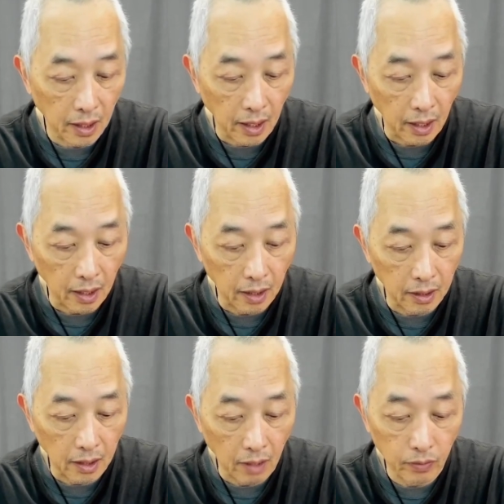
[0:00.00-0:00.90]
and
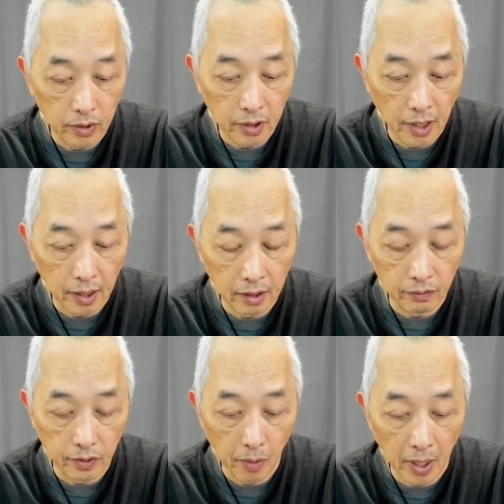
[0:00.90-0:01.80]
I want to kind of
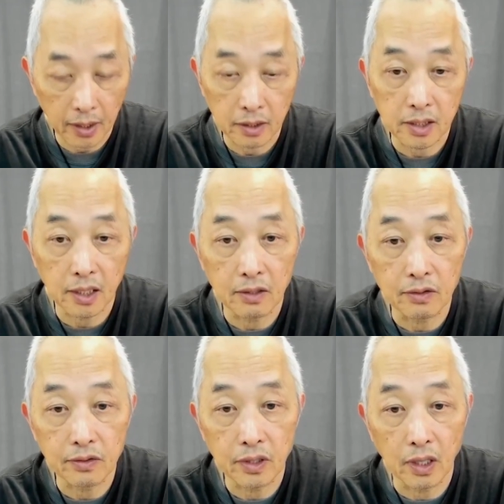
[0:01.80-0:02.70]
remind ourselves
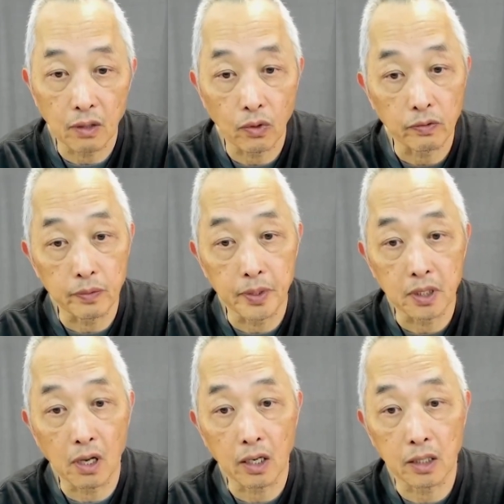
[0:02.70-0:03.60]
what we've been
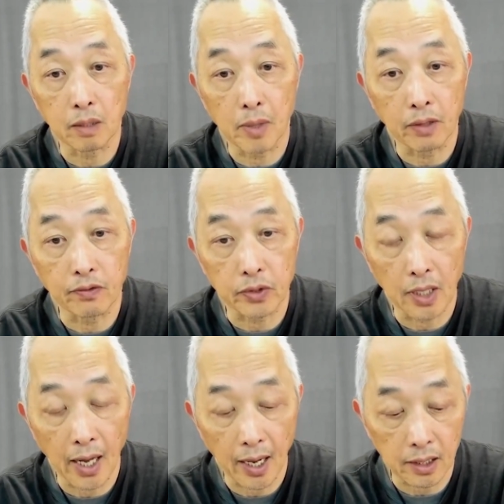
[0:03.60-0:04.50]
talking about for the
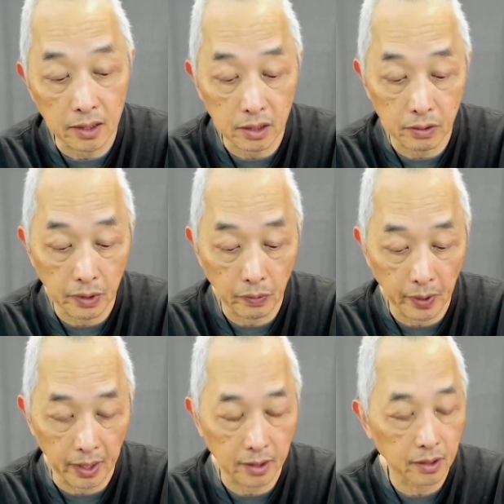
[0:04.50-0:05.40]
last 3
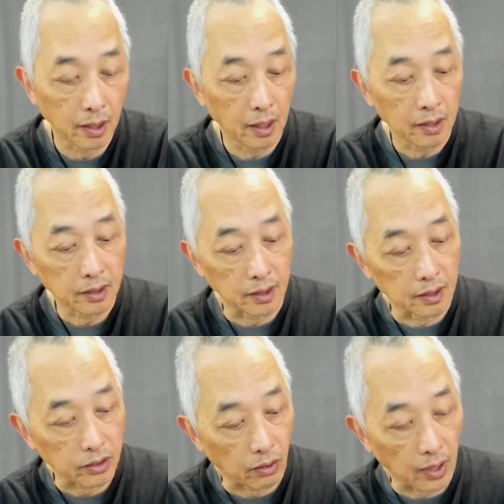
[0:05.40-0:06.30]
weeks since
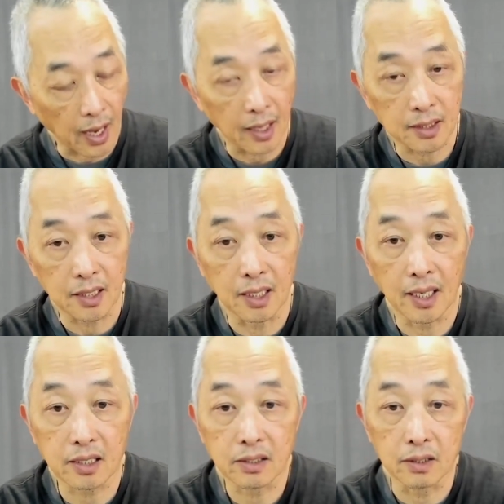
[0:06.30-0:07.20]
our last
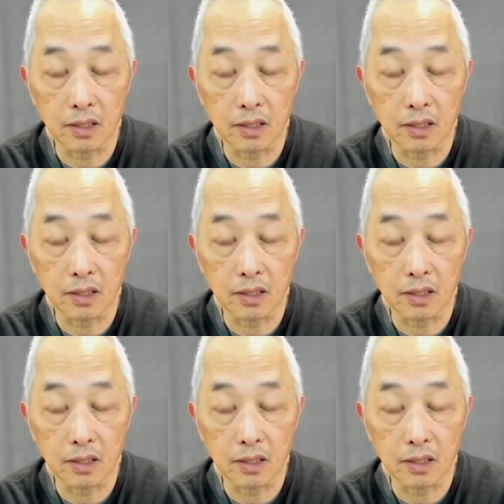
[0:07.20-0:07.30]
election.